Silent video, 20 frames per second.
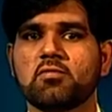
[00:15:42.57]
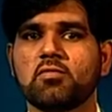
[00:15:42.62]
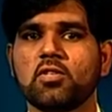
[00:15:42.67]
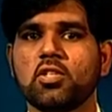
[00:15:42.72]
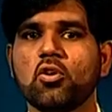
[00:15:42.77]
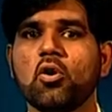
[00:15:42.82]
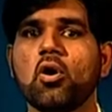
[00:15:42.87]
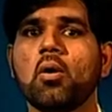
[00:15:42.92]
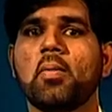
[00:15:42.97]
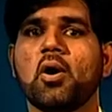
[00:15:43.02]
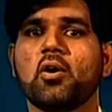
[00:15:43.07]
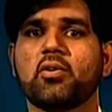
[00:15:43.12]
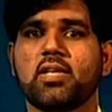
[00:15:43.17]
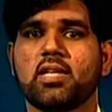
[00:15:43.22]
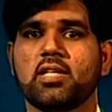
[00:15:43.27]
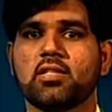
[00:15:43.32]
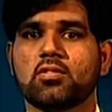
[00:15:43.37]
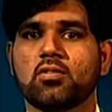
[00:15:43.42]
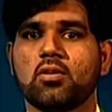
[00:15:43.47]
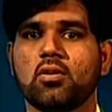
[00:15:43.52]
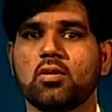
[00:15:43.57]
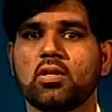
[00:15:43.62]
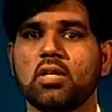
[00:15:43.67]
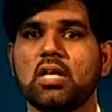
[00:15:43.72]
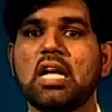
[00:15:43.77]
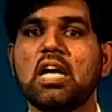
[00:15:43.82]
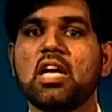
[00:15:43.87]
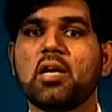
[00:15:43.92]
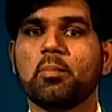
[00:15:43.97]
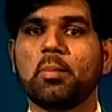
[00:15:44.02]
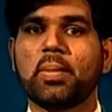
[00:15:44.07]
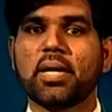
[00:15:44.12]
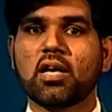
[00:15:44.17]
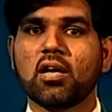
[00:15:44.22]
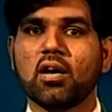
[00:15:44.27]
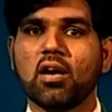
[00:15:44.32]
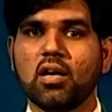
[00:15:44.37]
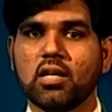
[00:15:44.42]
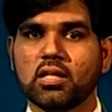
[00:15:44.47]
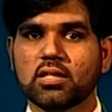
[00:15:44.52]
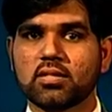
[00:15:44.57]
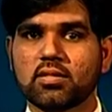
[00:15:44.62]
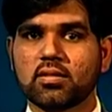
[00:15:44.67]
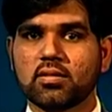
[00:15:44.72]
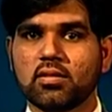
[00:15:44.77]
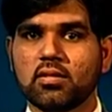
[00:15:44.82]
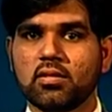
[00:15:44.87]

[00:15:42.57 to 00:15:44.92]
we know about Aristotle because